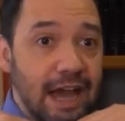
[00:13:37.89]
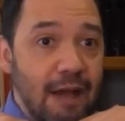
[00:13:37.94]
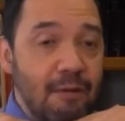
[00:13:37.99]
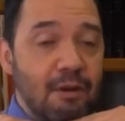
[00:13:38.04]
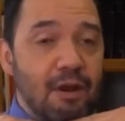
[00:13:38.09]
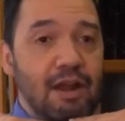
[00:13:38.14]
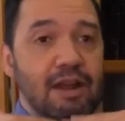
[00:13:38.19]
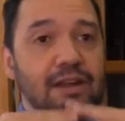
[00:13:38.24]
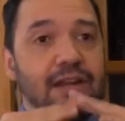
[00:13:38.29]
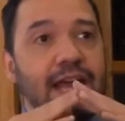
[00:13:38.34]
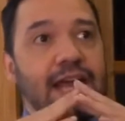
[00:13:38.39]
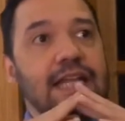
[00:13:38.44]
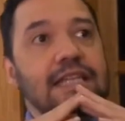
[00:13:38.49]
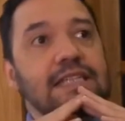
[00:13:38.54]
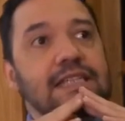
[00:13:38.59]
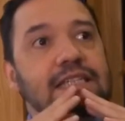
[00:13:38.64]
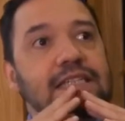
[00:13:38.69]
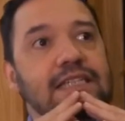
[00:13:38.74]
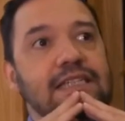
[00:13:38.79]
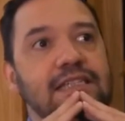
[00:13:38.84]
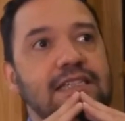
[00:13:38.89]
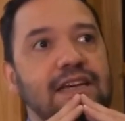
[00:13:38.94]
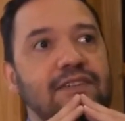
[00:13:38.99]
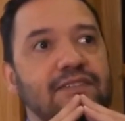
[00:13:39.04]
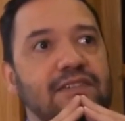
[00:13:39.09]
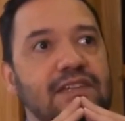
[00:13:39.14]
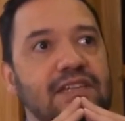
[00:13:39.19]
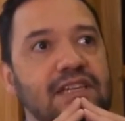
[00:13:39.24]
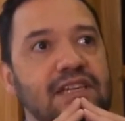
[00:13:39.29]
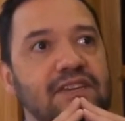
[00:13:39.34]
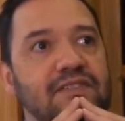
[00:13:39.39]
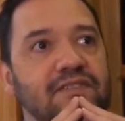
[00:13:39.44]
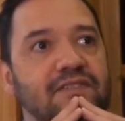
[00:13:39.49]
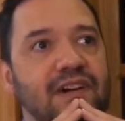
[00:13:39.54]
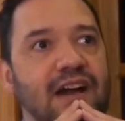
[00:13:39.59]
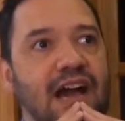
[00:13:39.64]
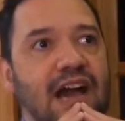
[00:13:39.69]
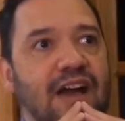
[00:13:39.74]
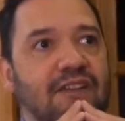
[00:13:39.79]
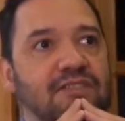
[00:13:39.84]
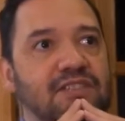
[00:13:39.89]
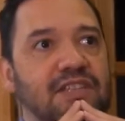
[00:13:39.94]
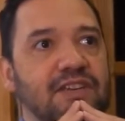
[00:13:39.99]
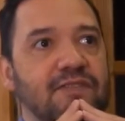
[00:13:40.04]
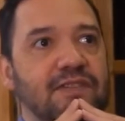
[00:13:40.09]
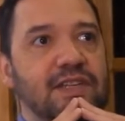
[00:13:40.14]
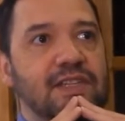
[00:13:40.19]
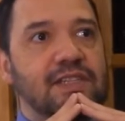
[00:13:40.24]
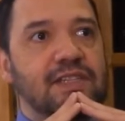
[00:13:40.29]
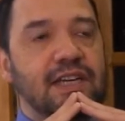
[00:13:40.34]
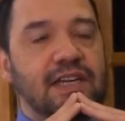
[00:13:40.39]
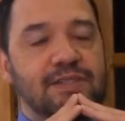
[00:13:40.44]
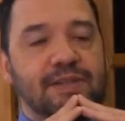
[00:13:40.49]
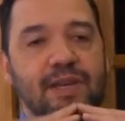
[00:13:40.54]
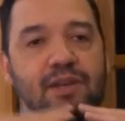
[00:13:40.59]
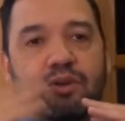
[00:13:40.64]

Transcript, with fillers: I remember in nineteen seventy-five, seventy-six,